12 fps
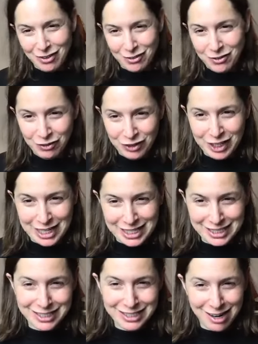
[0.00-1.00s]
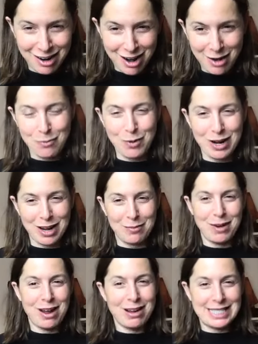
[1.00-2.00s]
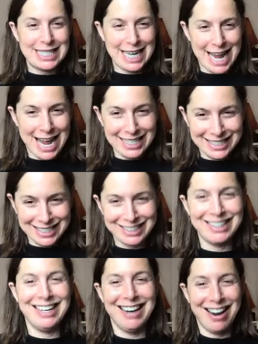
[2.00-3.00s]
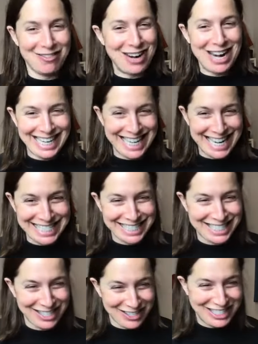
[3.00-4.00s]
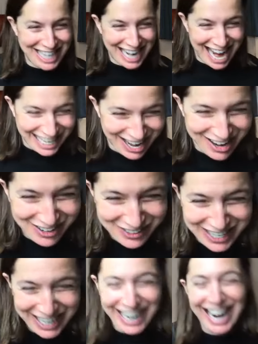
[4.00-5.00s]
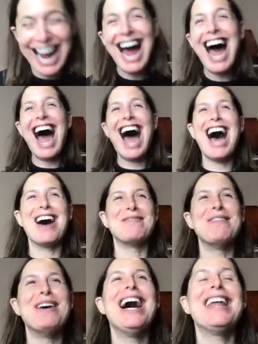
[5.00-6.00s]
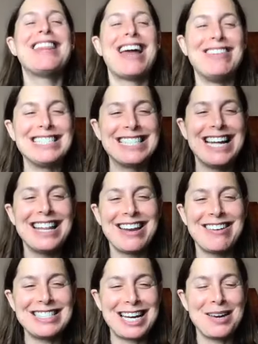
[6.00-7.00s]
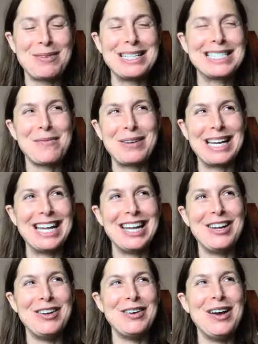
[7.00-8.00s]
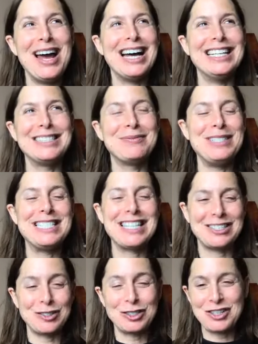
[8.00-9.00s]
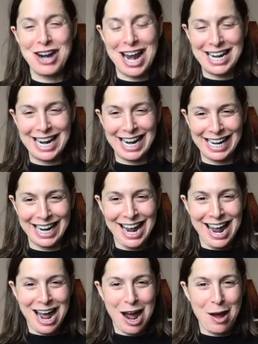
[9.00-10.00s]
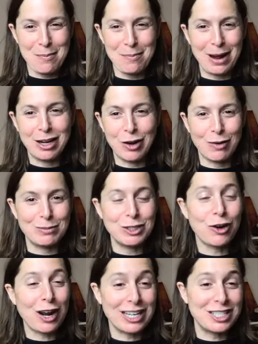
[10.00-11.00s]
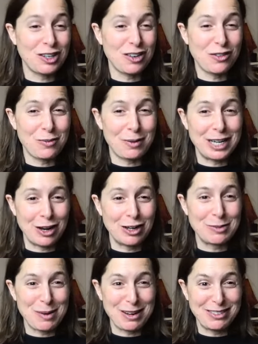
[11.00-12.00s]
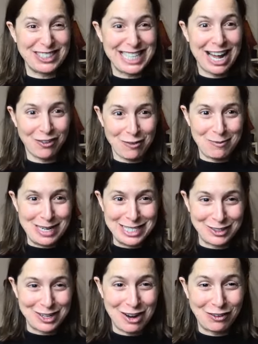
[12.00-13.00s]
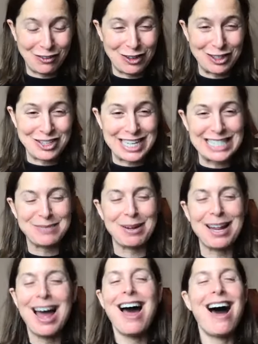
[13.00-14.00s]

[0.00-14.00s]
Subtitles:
50 years time, when I'm 98 and I really need to do chair yoga, there is going to be somebody who has done your training. I'm sure I could do it from, do myself. I've been to enough of your trainings, but